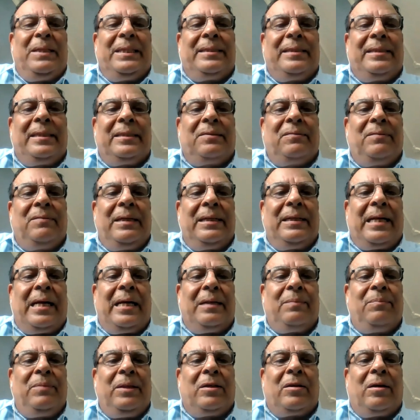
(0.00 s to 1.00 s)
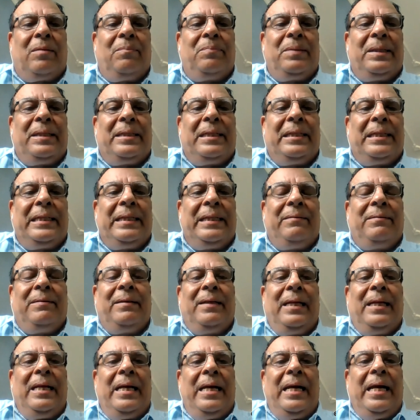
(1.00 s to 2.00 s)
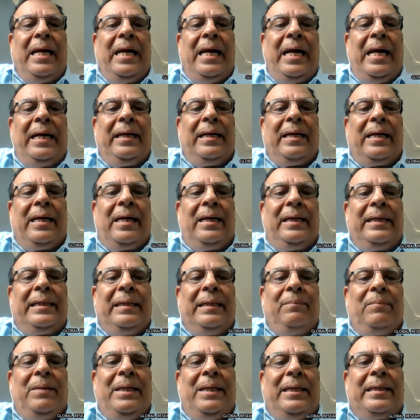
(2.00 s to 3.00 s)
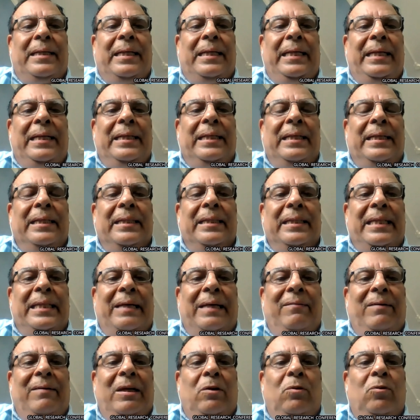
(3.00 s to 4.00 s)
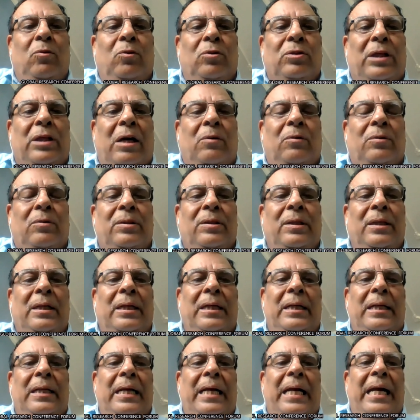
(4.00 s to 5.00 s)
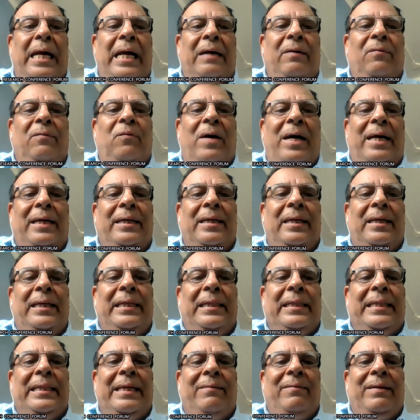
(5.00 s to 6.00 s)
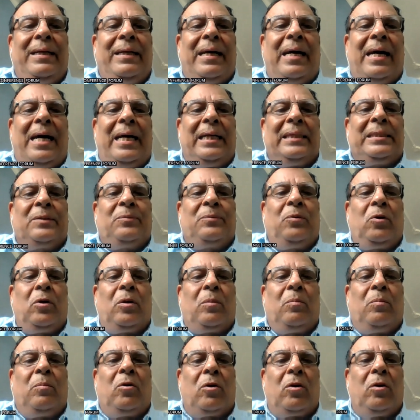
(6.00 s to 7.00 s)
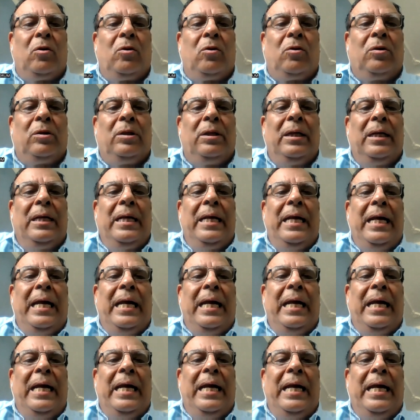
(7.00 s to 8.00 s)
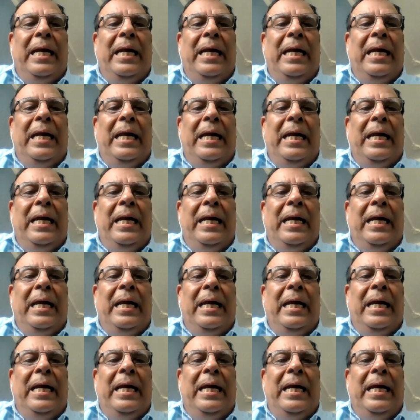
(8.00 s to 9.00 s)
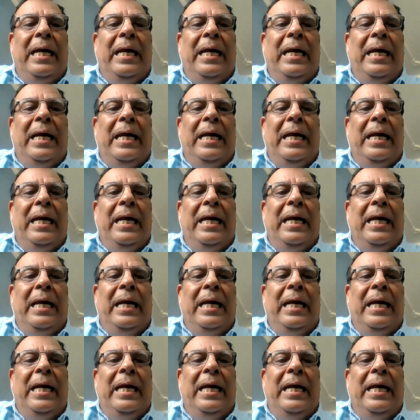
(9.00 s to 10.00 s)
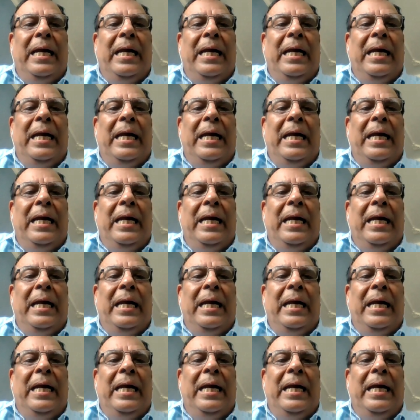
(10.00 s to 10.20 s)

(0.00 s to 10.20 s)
business will not be competitive, and ultimately they will lose out, and finally they will ask for more loan, and banks are there to do the greening